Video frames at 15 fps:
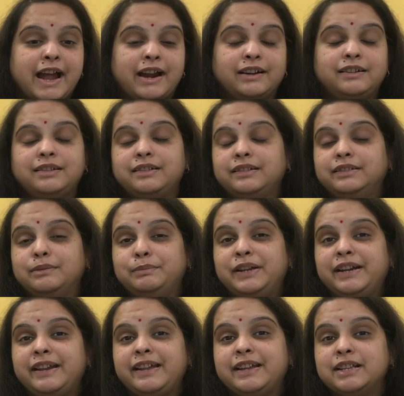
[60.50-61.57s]
that the
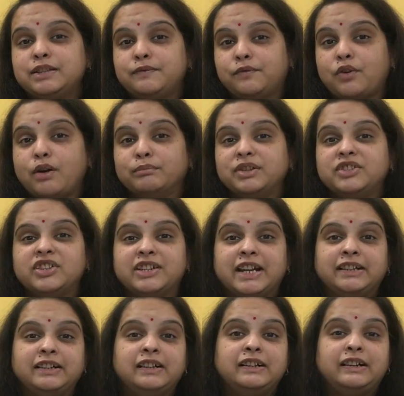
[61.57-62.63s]
bleeding is from the
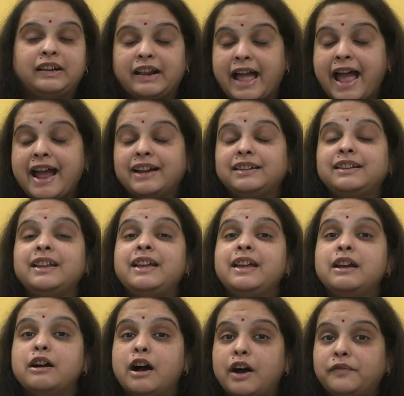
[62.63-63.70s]
genital tract
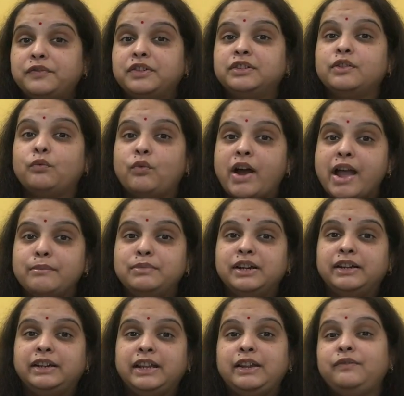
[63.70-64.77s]
after the
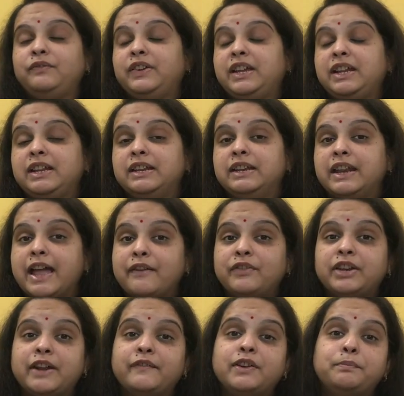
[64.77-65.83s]
viability, we never
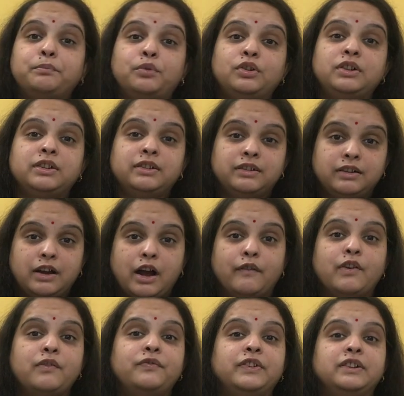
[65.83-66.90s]
ever put
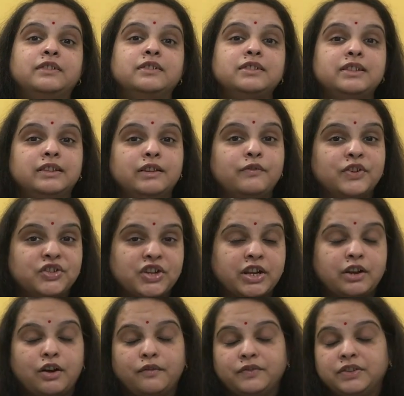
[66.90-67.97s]
our fingers in the
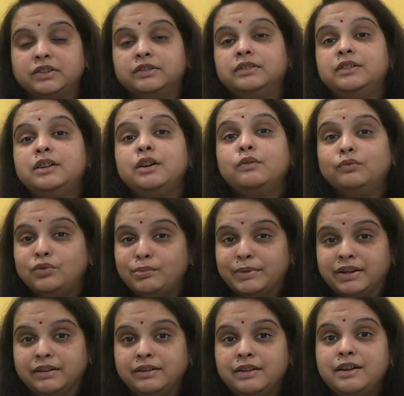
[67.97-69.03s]
vagina of the
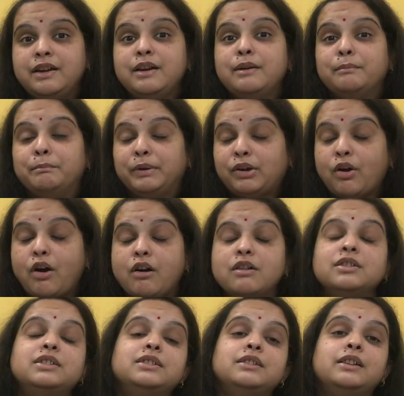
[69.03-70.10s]
woman,
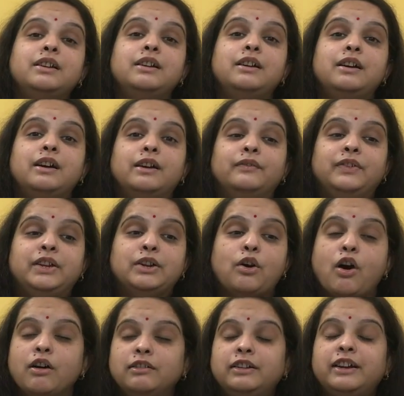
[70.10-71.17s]
because we
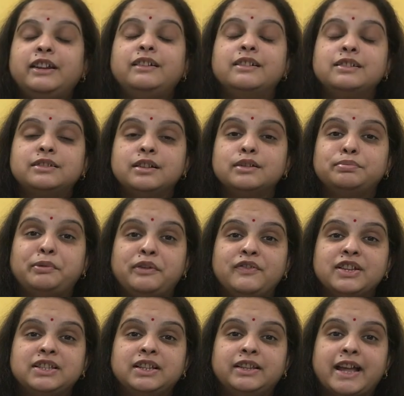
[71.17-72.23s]
already discussed
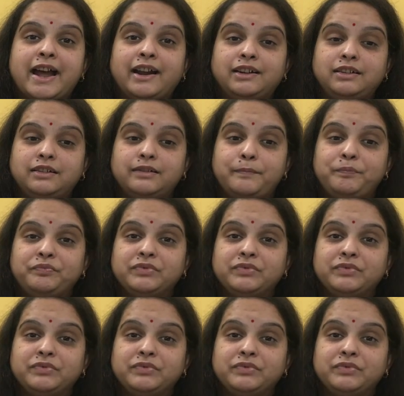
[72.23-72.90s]
previously that